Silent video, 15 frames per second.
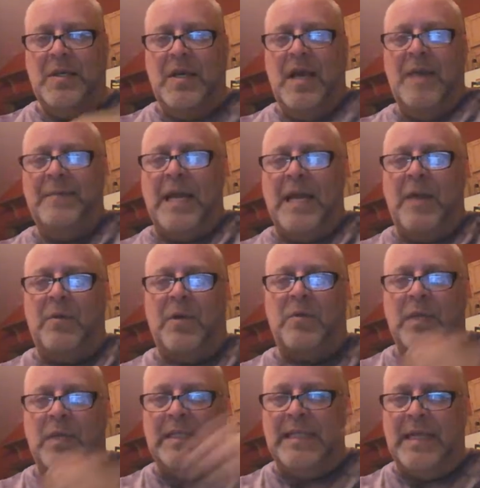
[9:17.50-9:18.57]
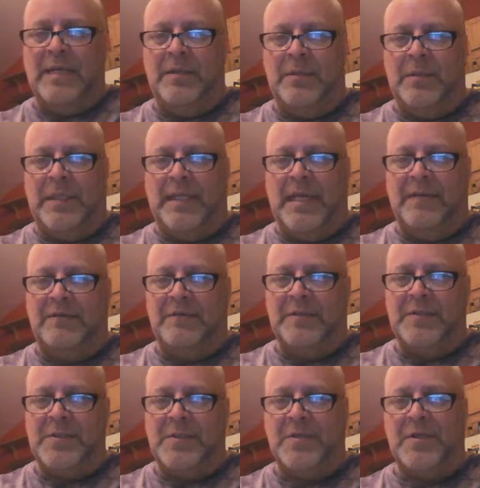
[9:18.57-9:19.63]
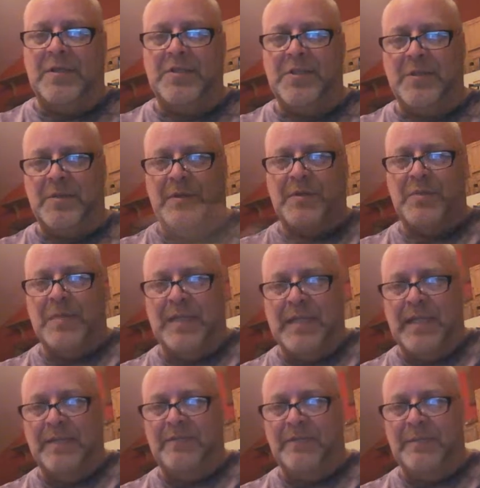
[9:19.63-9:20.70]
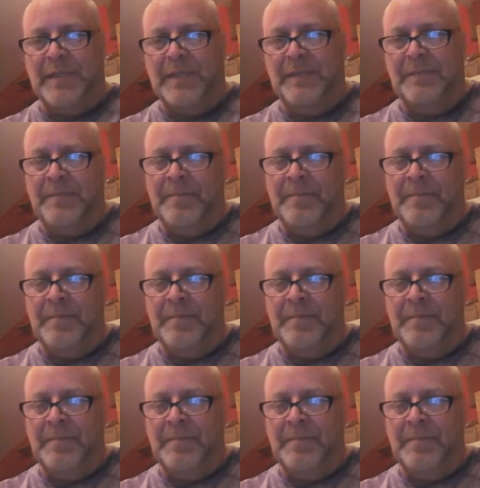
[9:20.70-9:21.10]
I work one day of the weekend for this girl. She works one day for me.